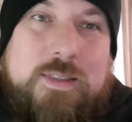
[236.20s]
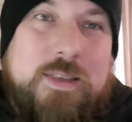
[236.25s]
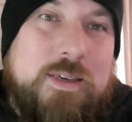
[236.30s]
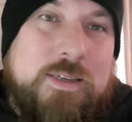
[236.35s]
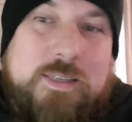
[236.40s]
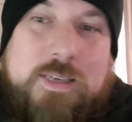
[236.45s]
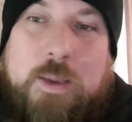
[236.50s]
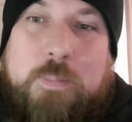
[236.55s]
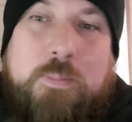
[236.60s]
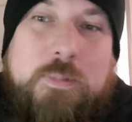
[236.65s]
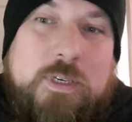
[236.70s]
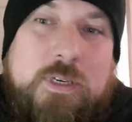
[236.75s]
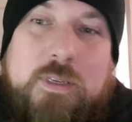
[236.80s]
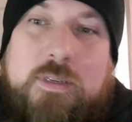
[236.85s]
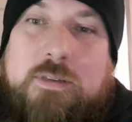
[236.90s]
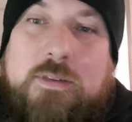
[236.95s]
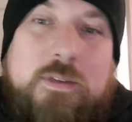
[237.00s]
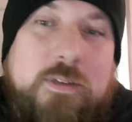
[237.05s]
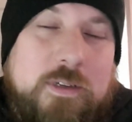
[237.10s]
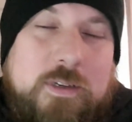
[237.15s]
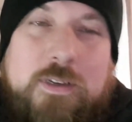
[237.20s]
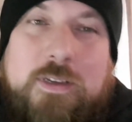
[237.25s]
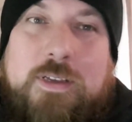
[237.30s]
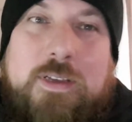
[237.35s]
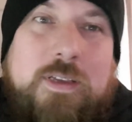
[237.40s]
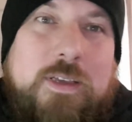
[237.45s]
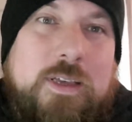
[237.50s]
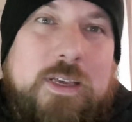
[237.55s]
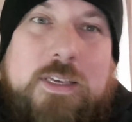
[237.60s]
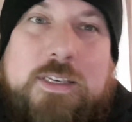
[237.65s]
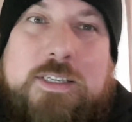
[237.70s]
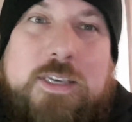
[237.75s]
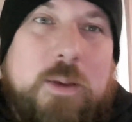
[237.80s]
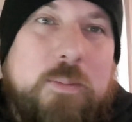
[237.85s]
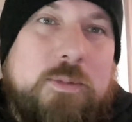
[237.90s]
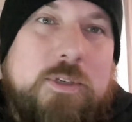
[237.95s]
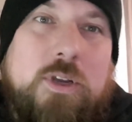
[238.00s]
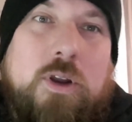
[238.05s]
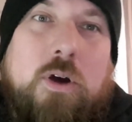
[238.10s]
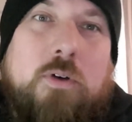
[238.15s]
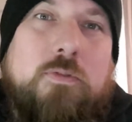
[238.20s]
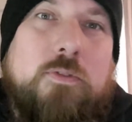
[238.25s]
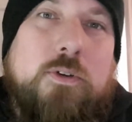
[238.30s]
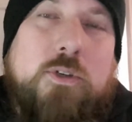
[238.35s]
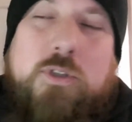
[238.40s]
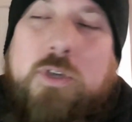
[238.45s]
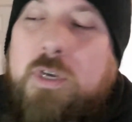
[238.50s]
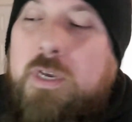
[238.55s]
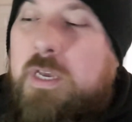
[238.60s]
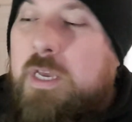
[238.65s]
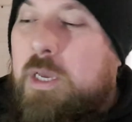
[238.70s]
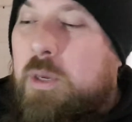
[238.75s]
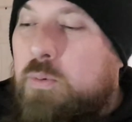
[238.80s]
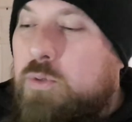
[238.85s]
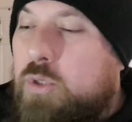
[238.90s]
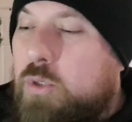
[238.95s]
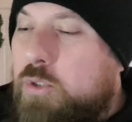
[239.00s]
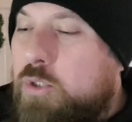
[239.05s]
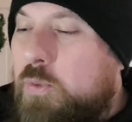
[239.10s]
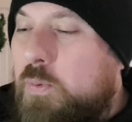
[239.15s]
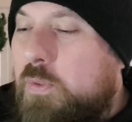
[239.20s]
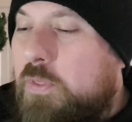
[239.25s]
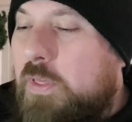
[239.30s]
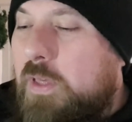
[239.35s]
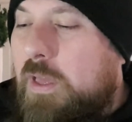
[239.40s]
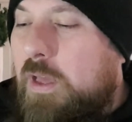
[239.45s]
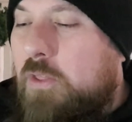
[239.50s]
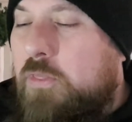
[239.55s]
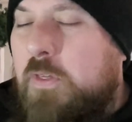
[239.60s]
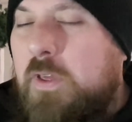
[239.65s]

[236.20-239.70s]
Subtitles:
accepting offers. It was also a thing, I